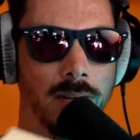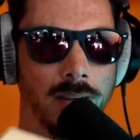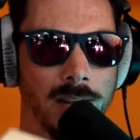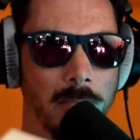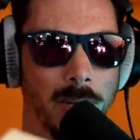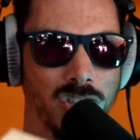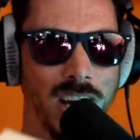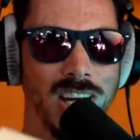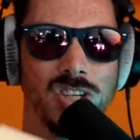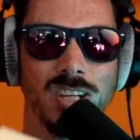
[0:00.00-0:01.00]
By
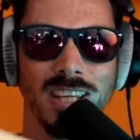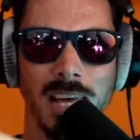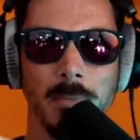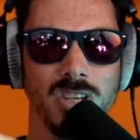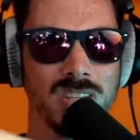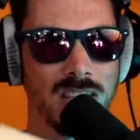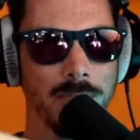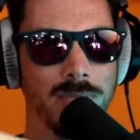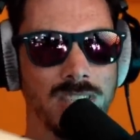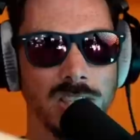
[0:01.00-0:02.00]
changing the image
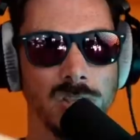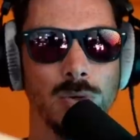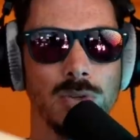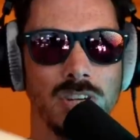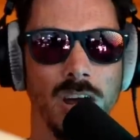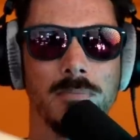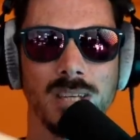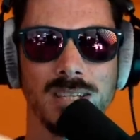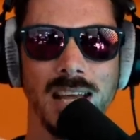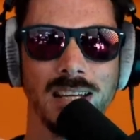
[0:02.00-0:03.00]
72 times a
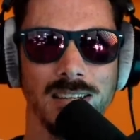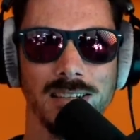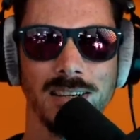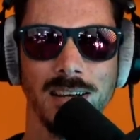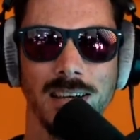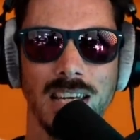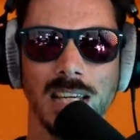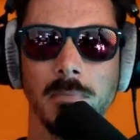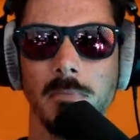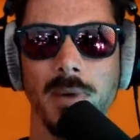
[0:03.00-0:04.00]
second, it
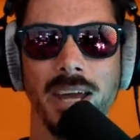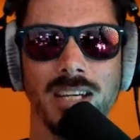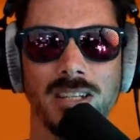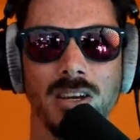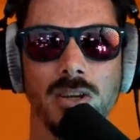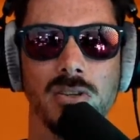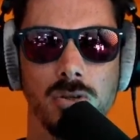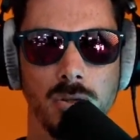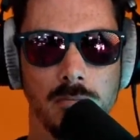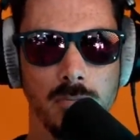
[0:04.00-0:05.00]
can be made
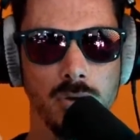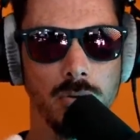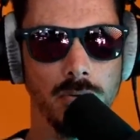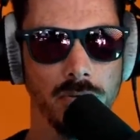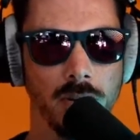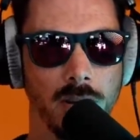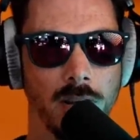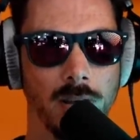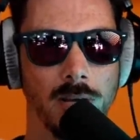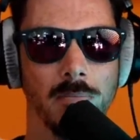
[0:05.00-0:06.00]
to move.
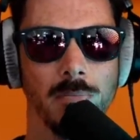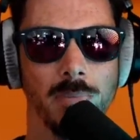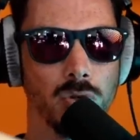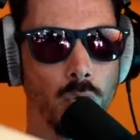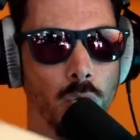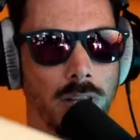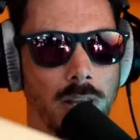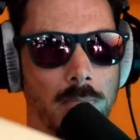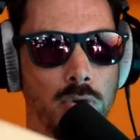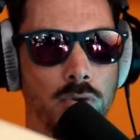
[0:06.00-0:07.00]
By drawing the
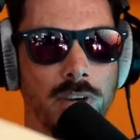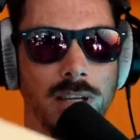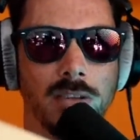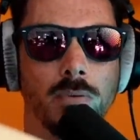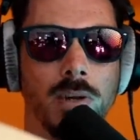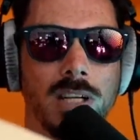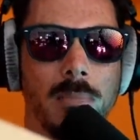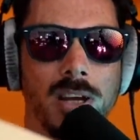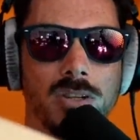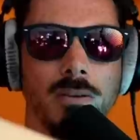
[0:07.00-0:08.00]
moving
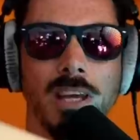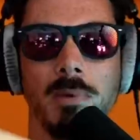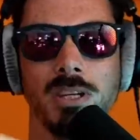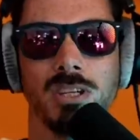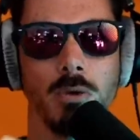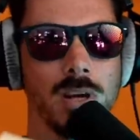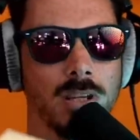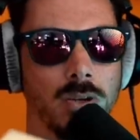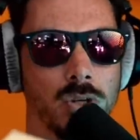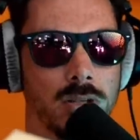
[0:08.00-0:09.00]
three-dimensional image at a
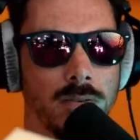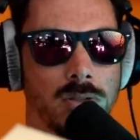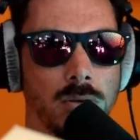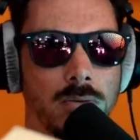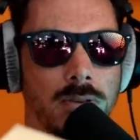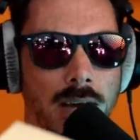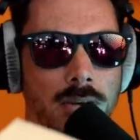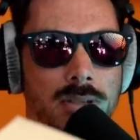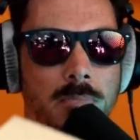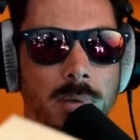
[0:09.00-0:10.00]
resolution of
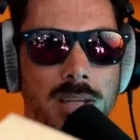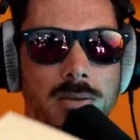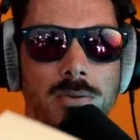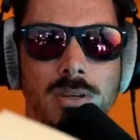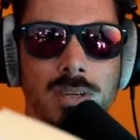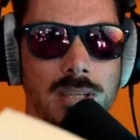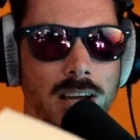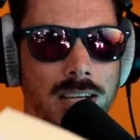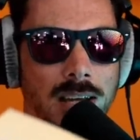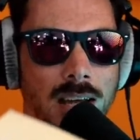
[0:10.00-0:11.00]
2,000 pixels on a
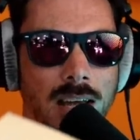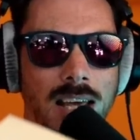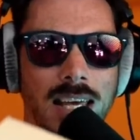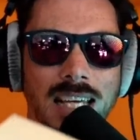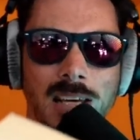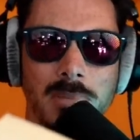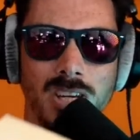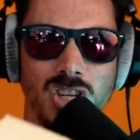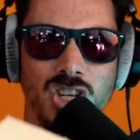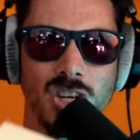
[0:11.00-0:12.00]
side, it can be as
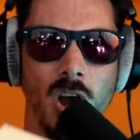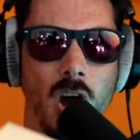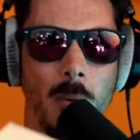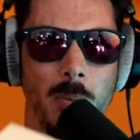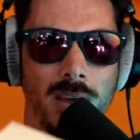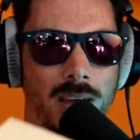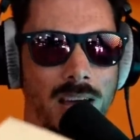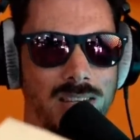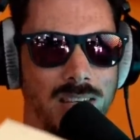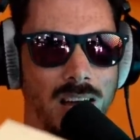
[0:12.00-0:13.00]
sharp
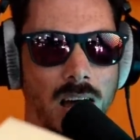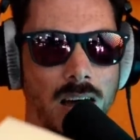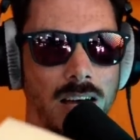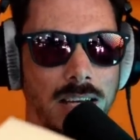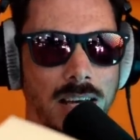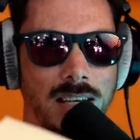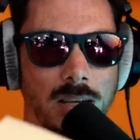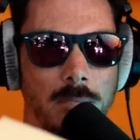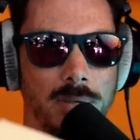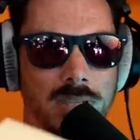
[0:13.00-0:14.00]
as an eye
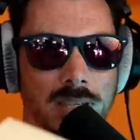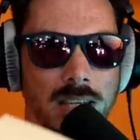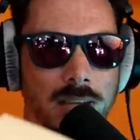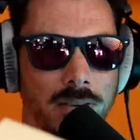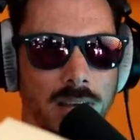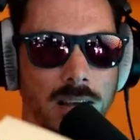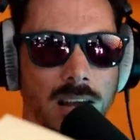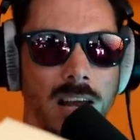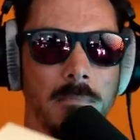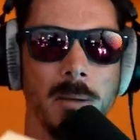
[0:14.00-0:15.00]
can perceive.
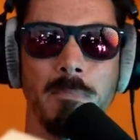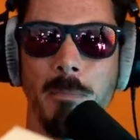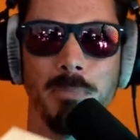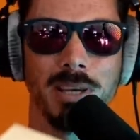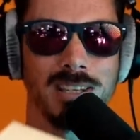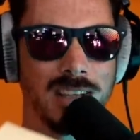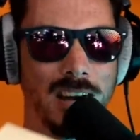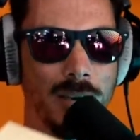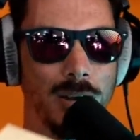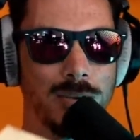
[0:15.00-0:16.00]
And by pumping
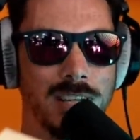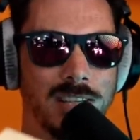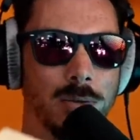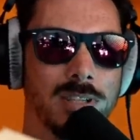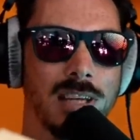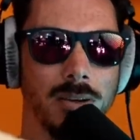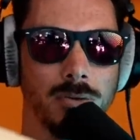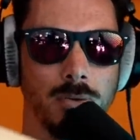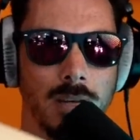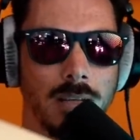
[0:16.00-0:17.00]
stereo digital sounds
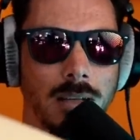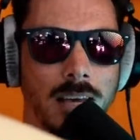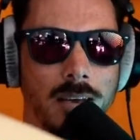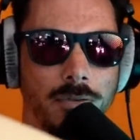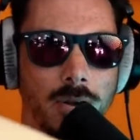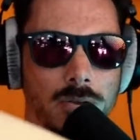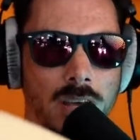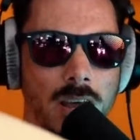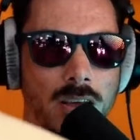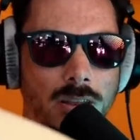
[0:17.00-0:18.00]
through the little earphones,
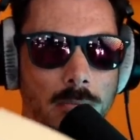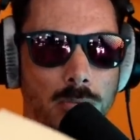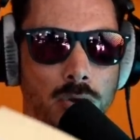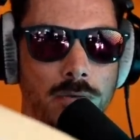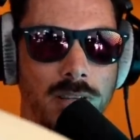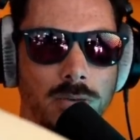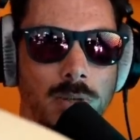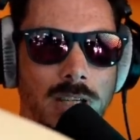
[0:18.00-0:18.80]
the moving 3D